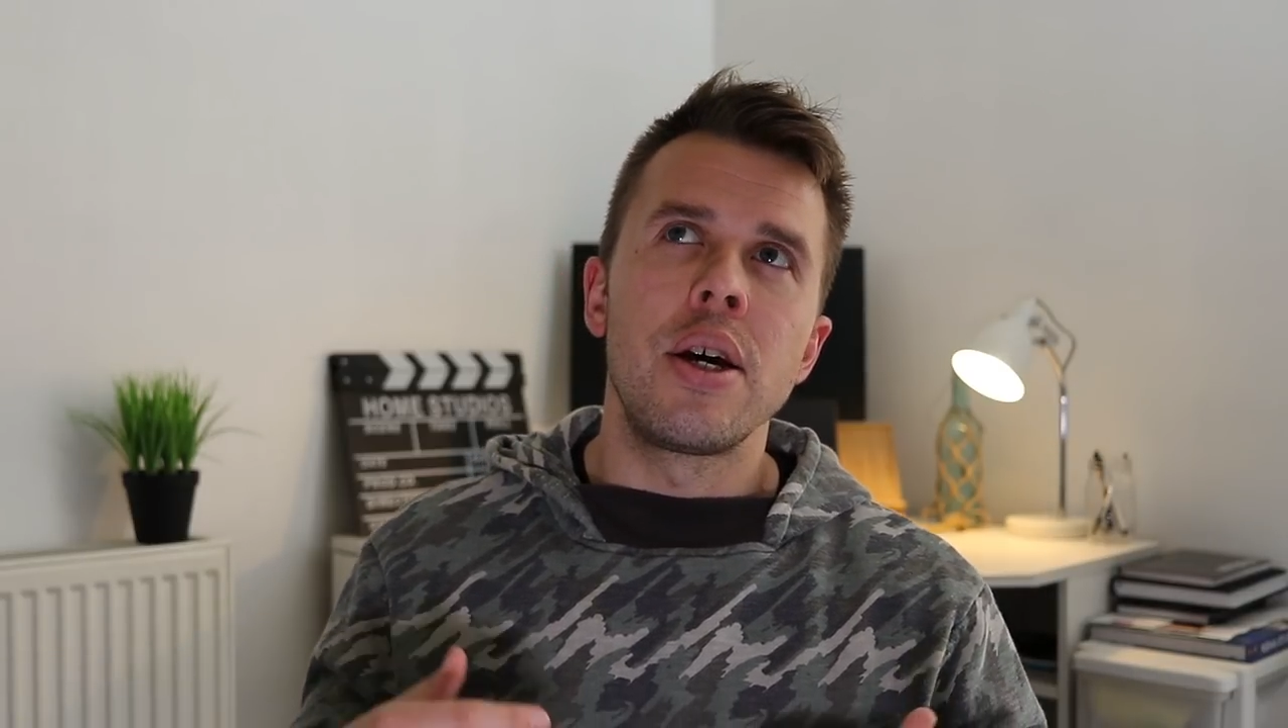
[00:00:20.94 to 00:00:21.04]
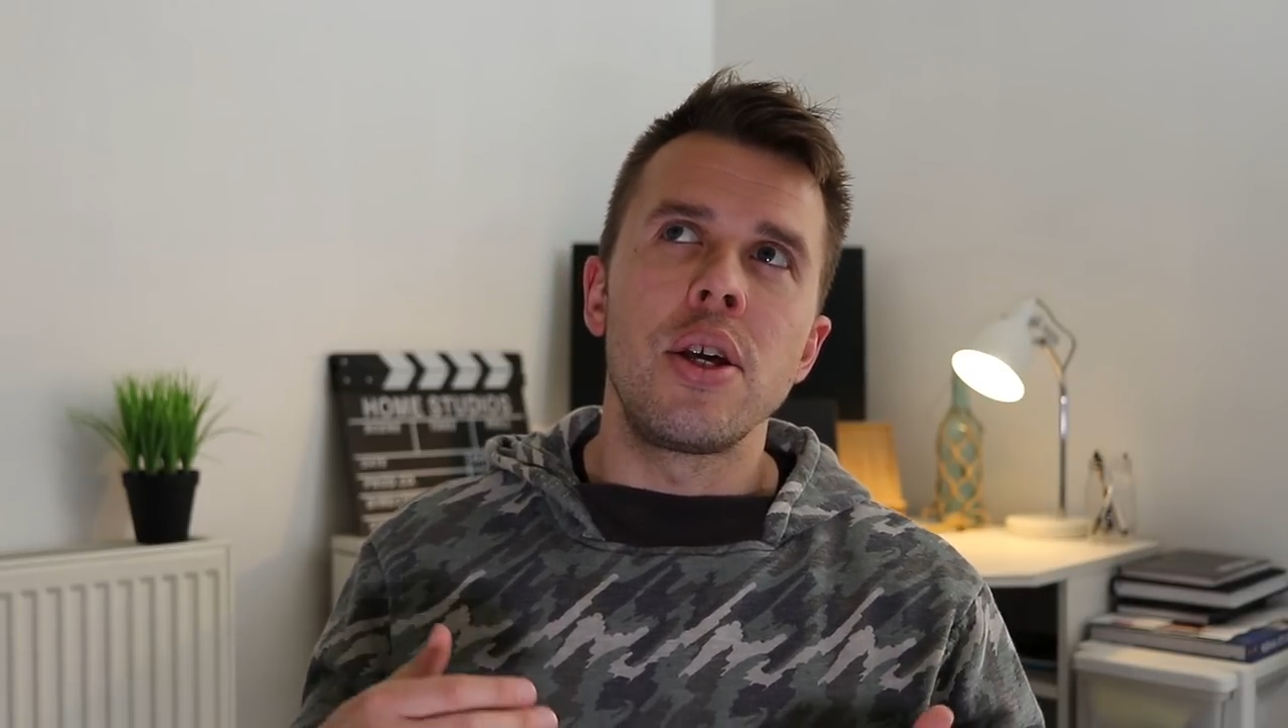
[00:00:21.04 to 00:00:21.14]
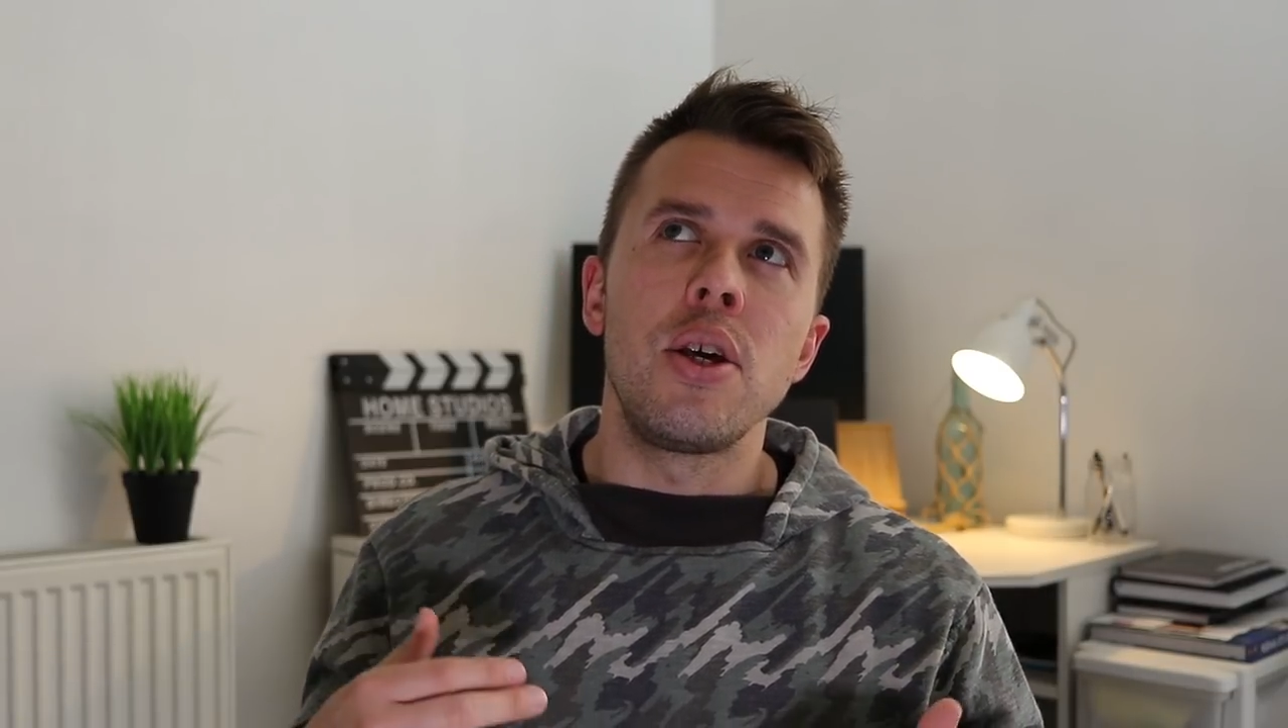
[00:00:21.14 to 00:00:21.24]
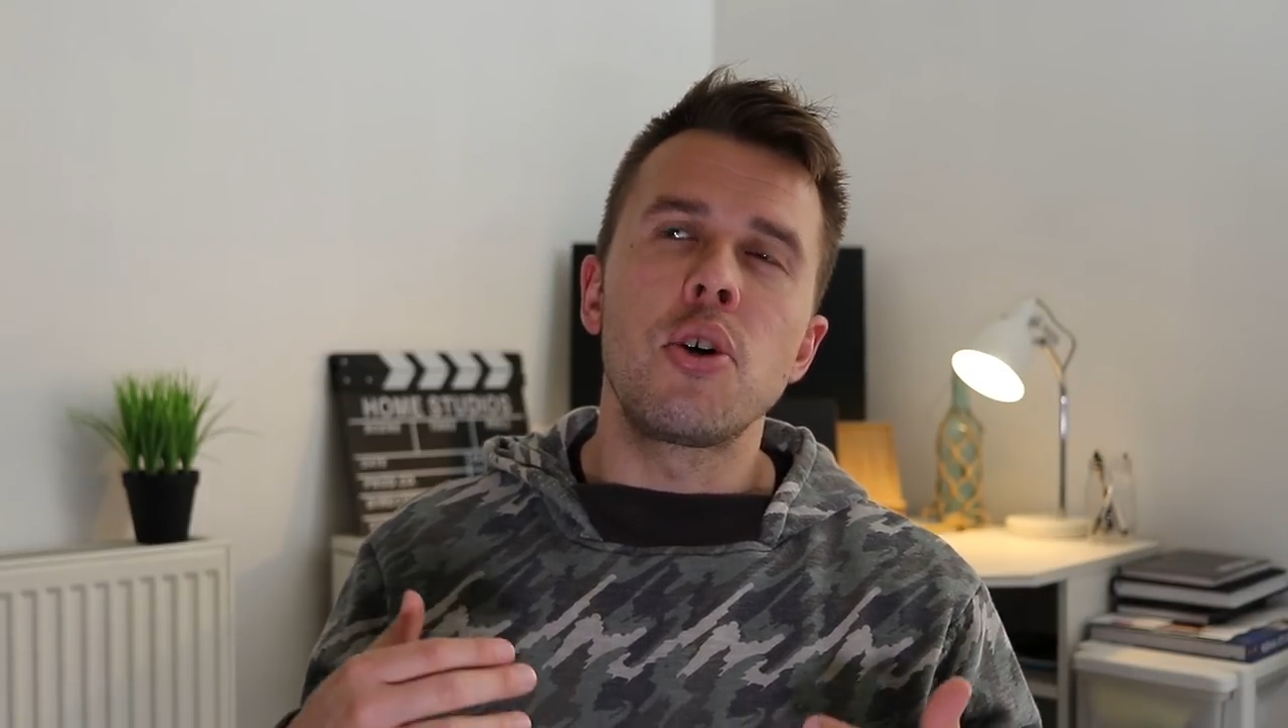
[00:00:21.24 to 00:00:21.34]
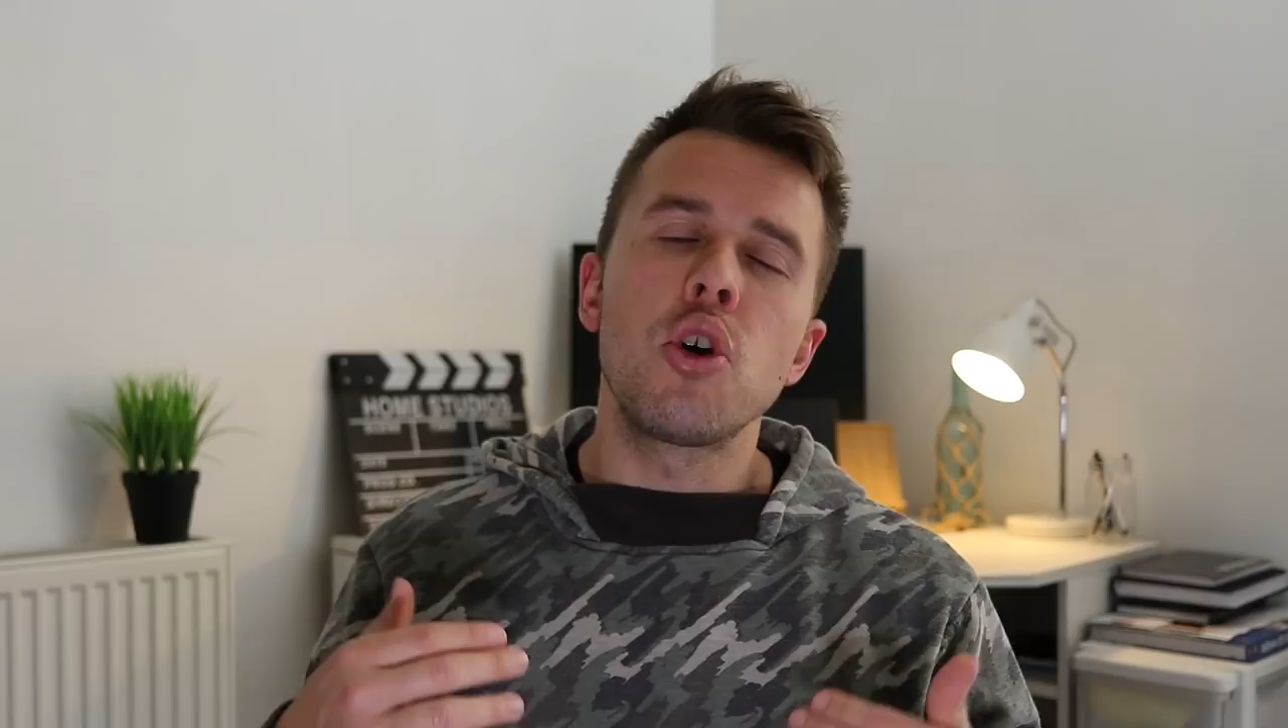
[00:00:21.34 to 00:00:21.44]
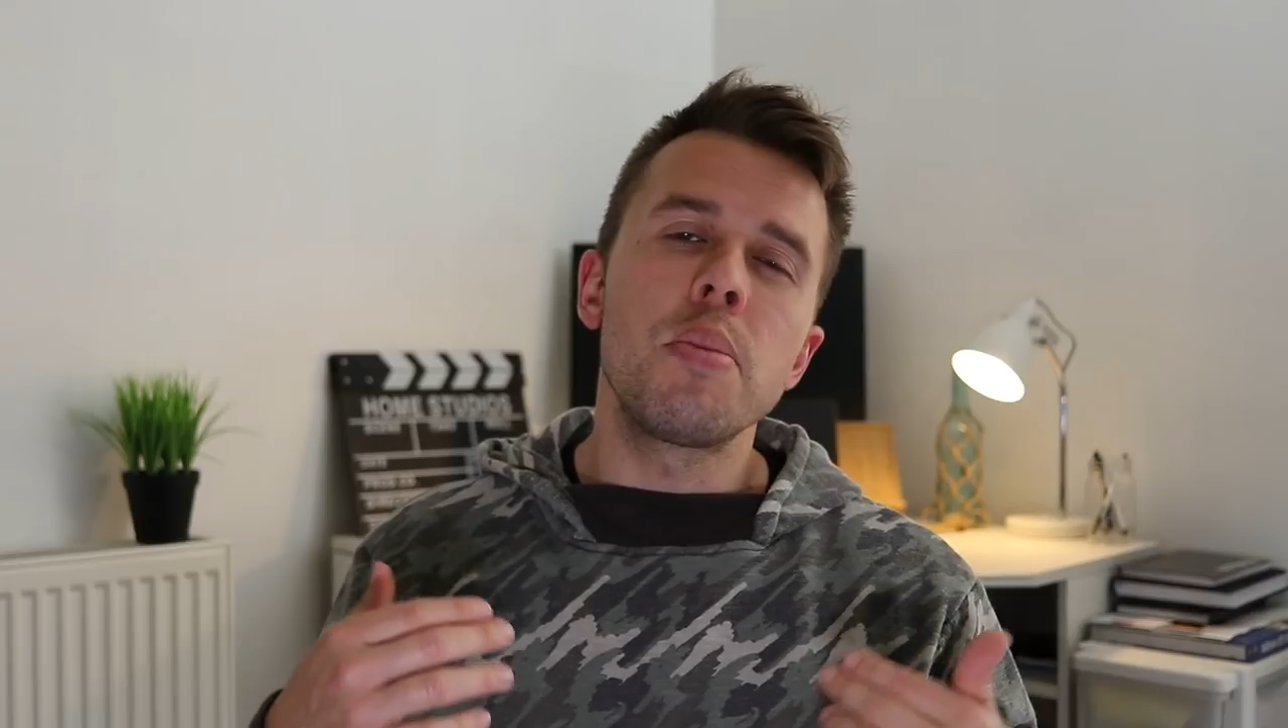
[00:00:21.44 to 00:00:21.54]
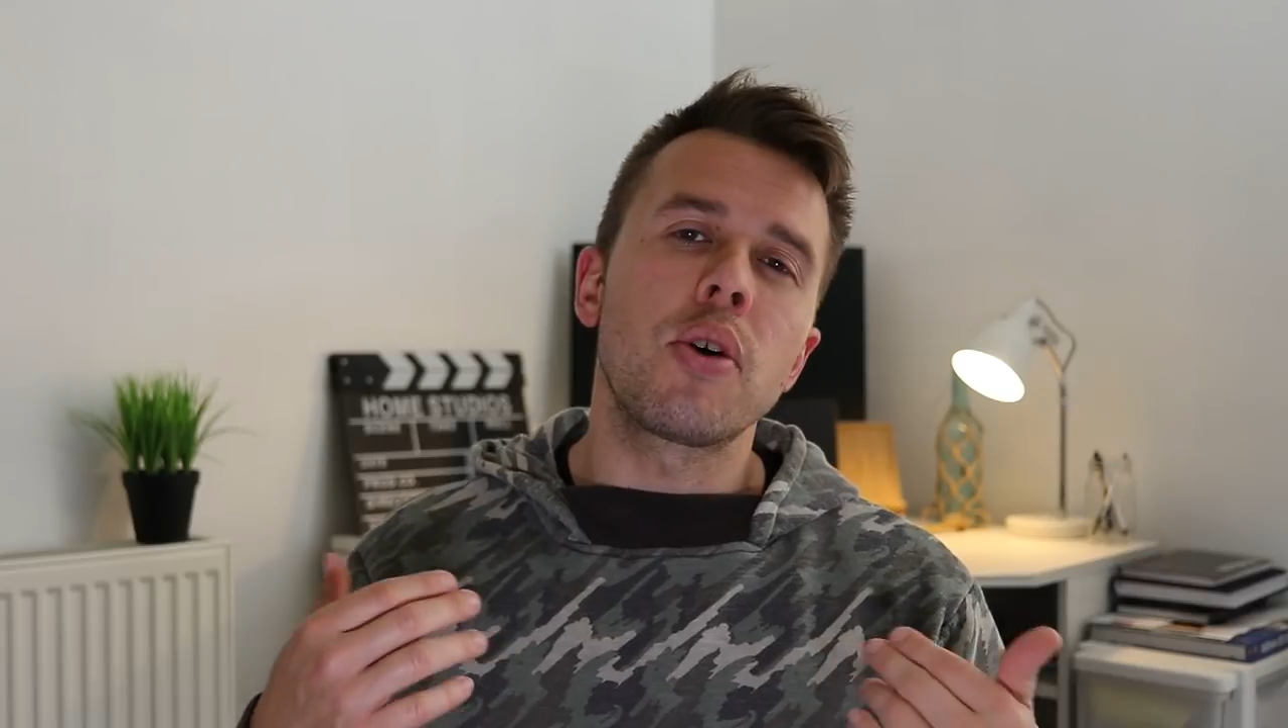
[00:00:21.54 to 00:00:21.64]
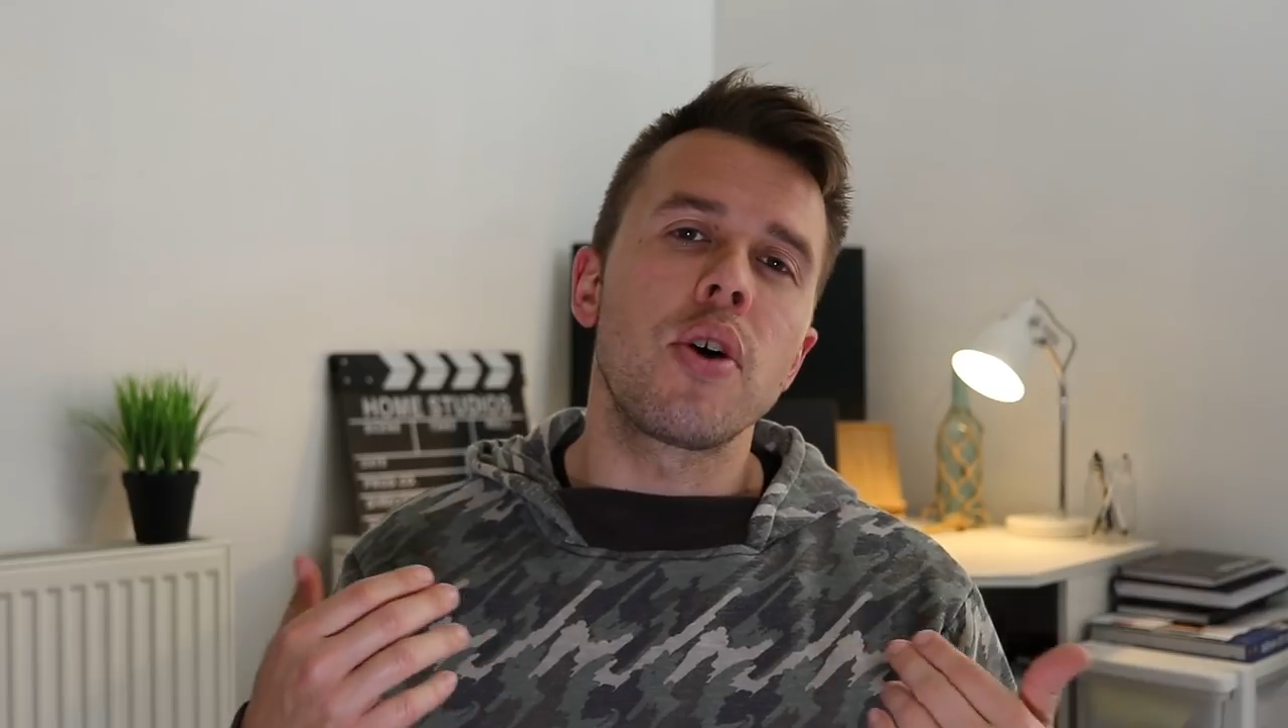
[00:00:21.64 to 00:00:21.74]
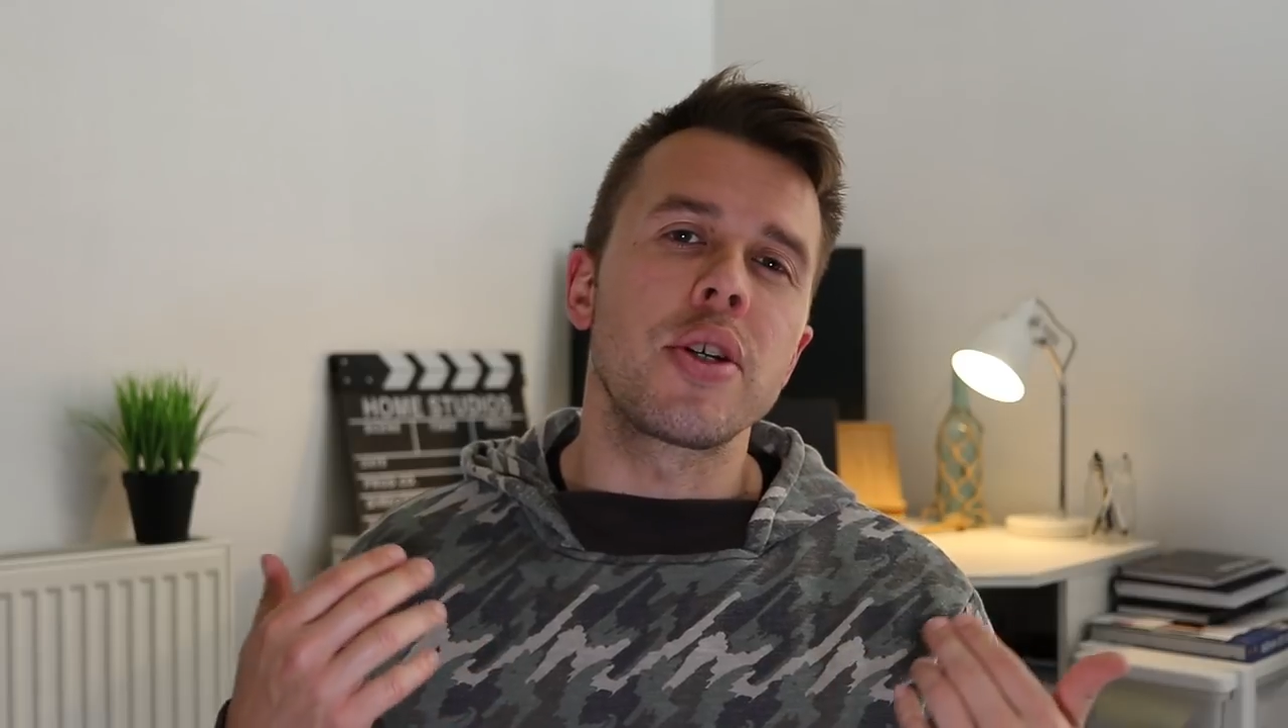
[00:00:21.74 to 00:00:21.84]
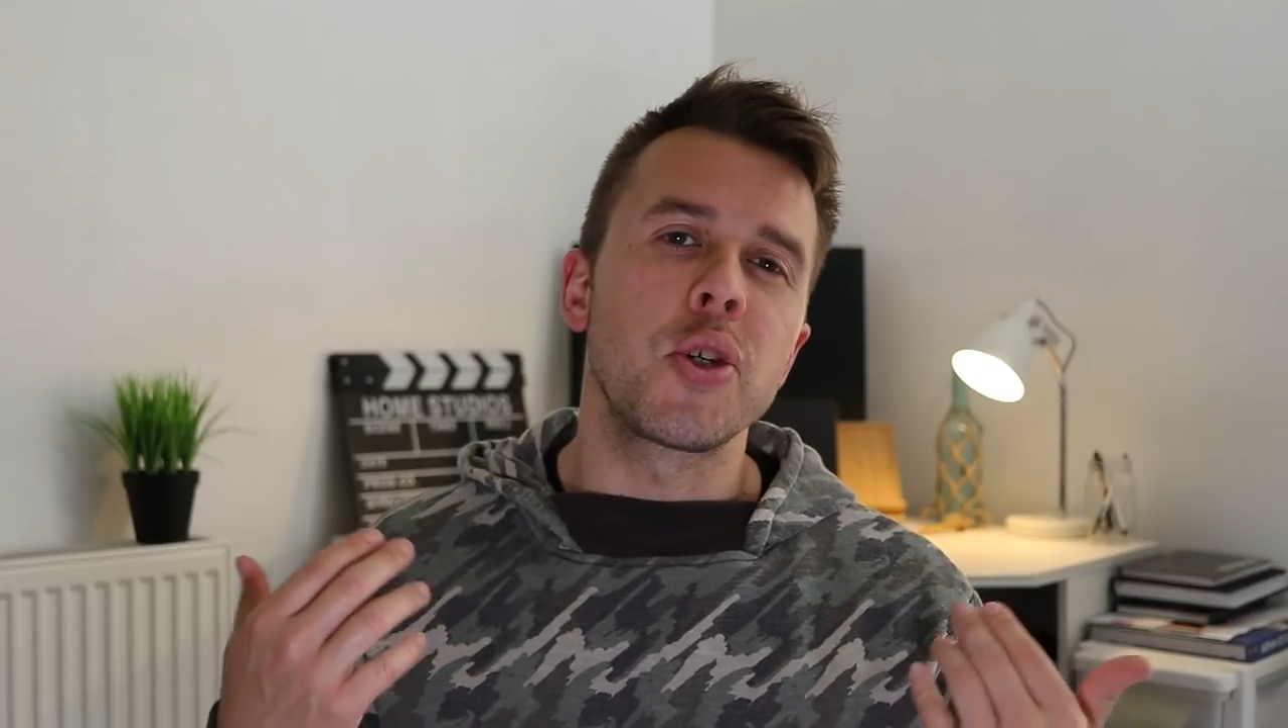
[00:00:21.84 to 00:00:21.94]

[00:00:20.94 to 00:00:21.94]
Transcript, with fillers: you come across